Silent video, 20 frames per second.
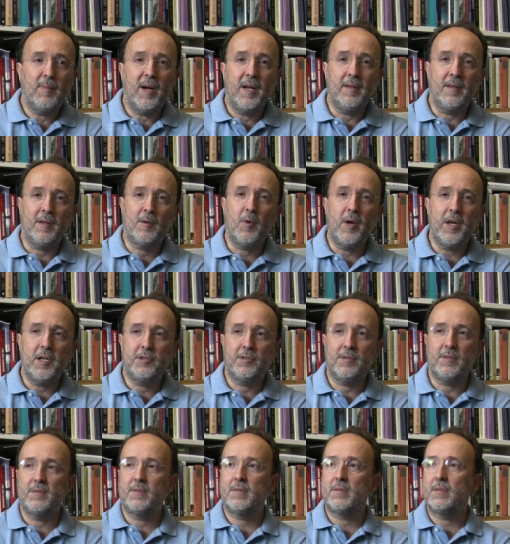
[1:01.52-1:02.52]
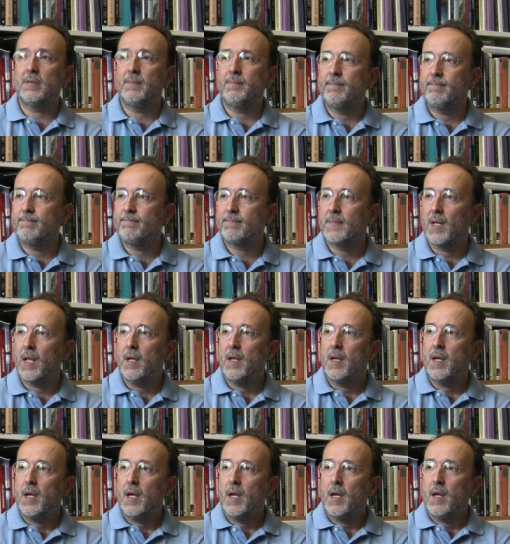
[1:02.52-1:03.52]
by equations.
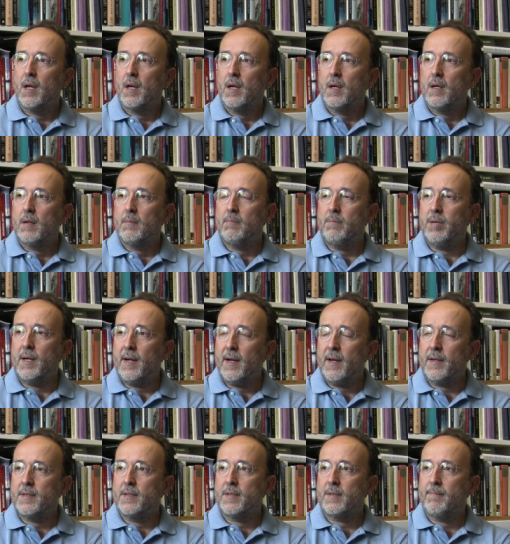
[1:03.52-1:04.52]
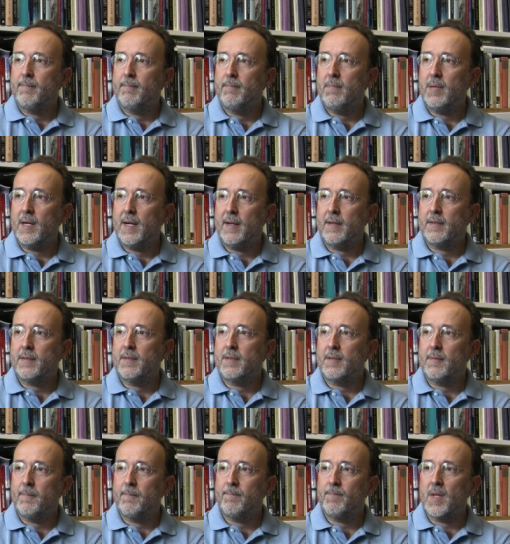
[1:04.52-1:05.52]
But, but,
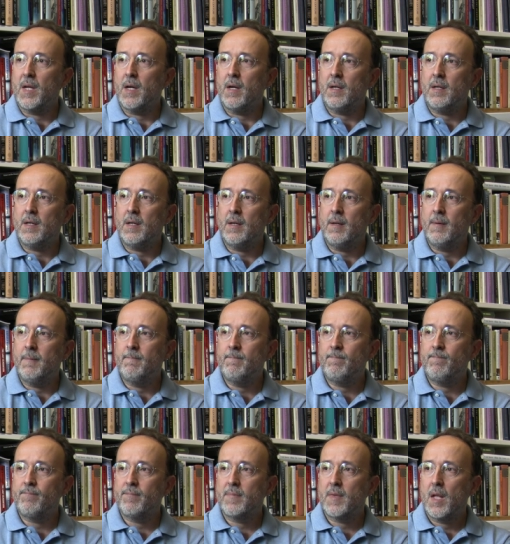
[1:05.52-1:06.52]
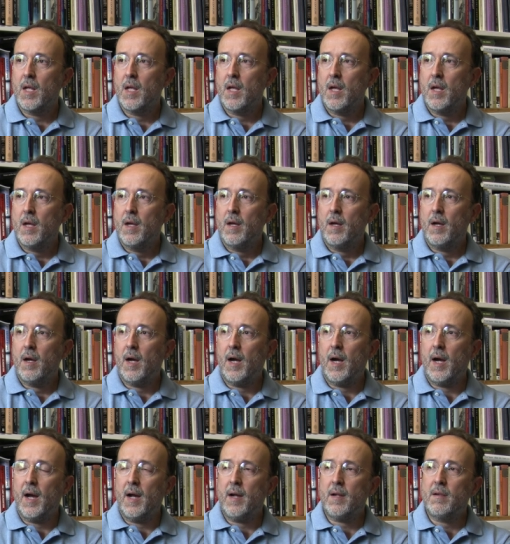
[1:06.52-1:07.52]
um,
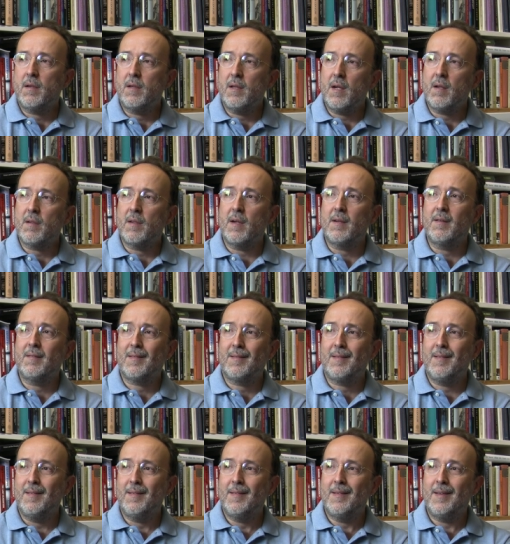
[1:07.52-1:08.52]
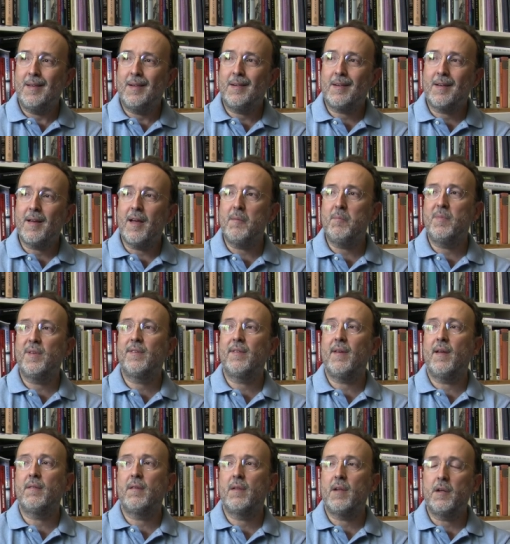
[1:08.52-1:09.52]
I think that it can be
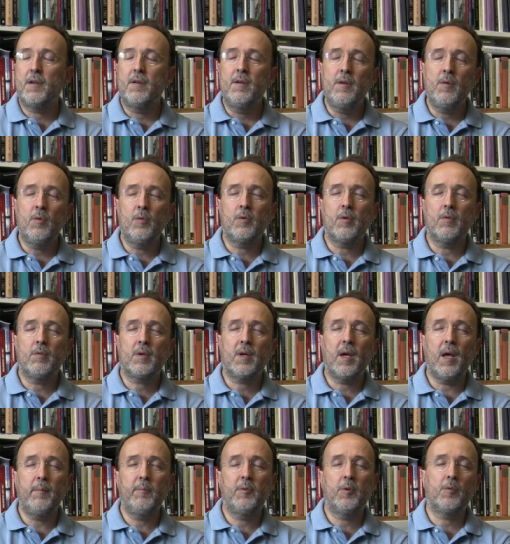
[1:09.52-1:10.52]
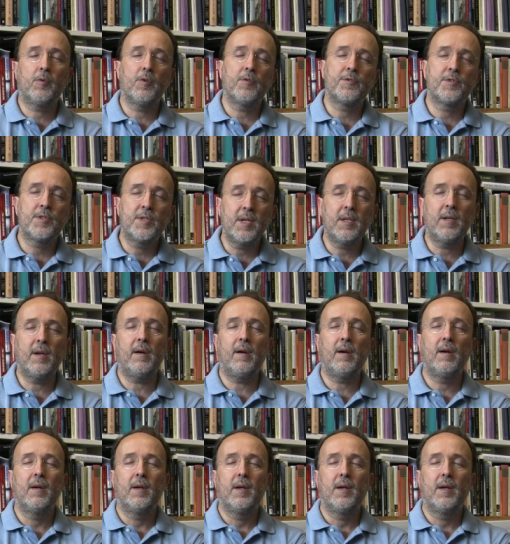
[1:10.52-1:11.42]
said that Newton came to consider